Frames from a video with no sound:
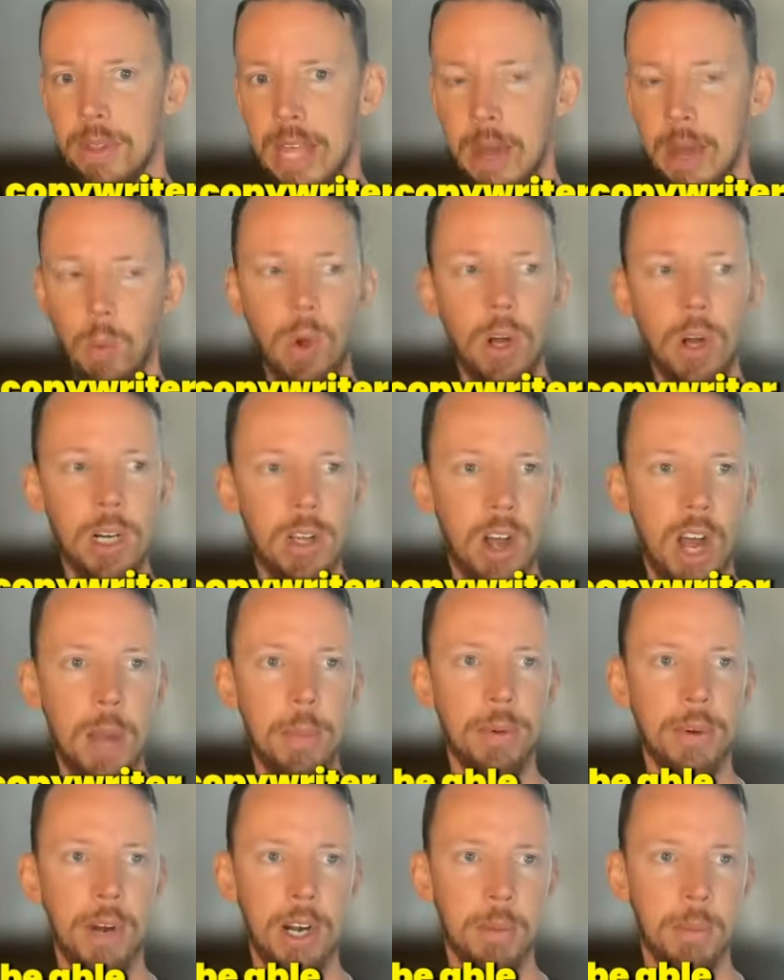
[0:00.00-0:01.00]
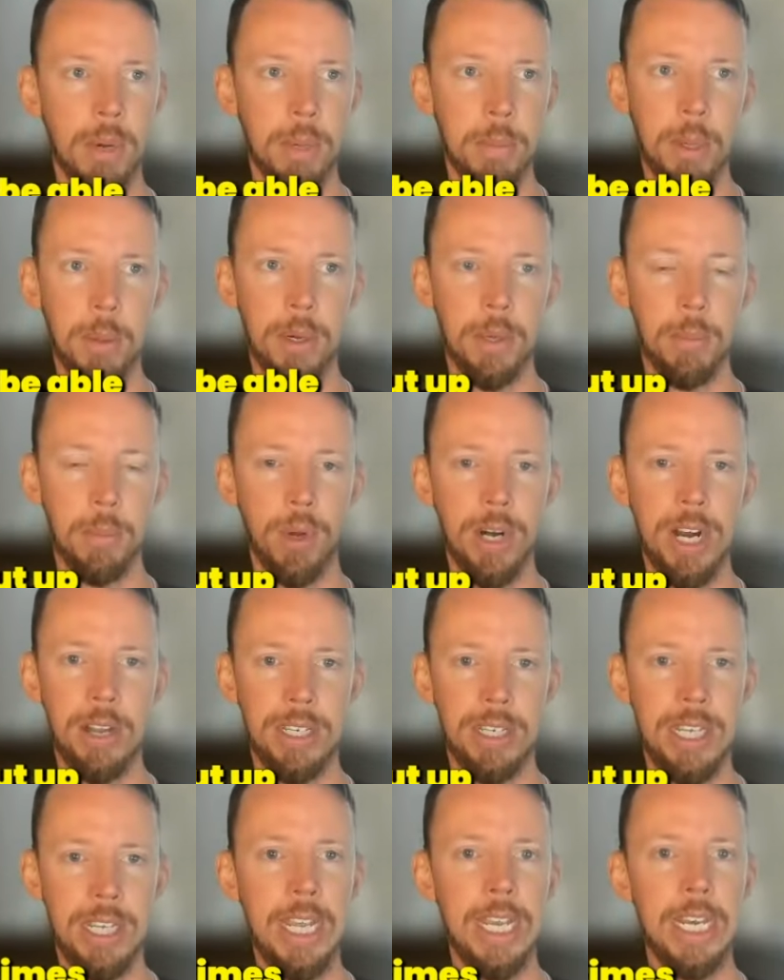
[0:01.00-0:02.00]
that one copywriter might be able to put
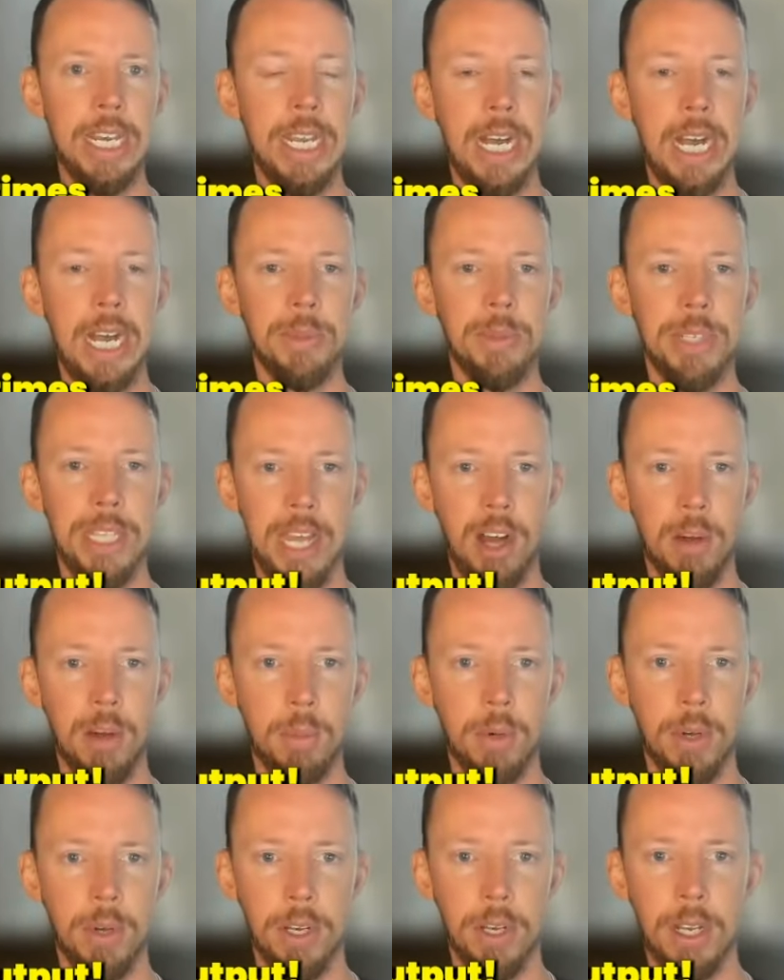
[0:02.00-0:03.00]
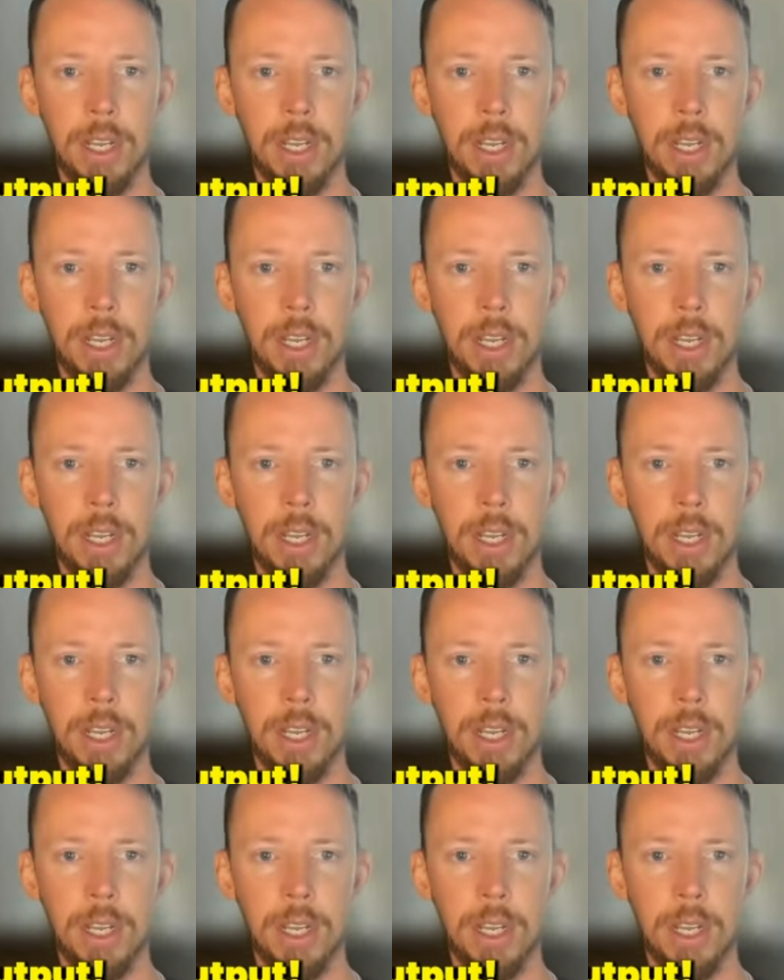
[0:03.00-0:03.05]
out 10 times the output.